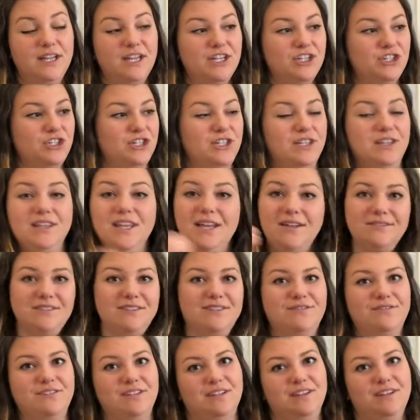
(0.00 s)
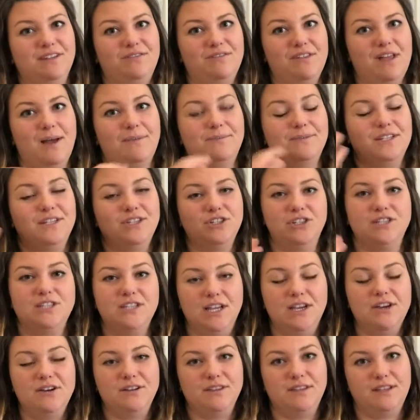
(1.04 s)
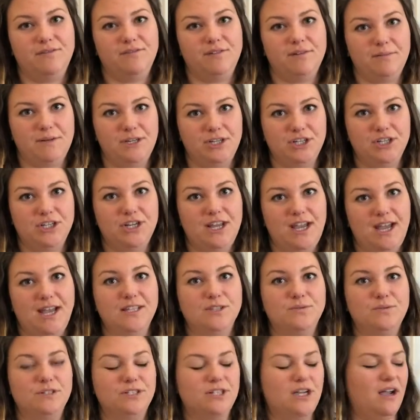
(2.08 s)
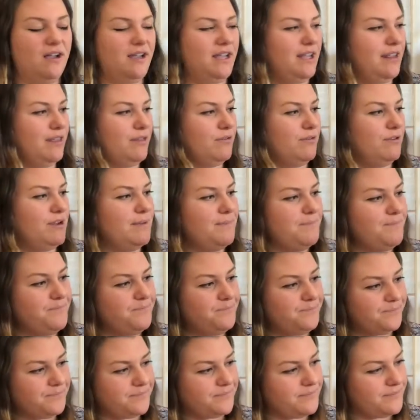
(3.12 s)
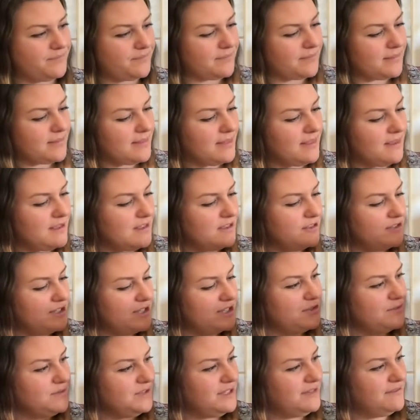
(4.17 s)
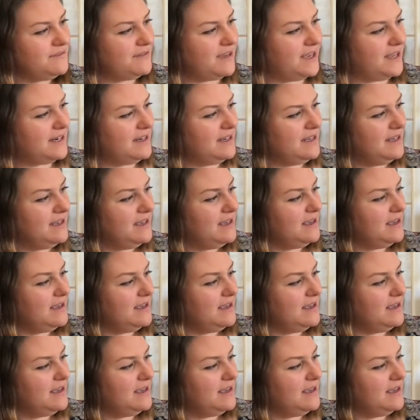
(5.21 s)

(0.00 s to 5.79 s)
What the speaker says: she loves lifting the flaps and she's hearing the information as we're talking through it. So it's really fun.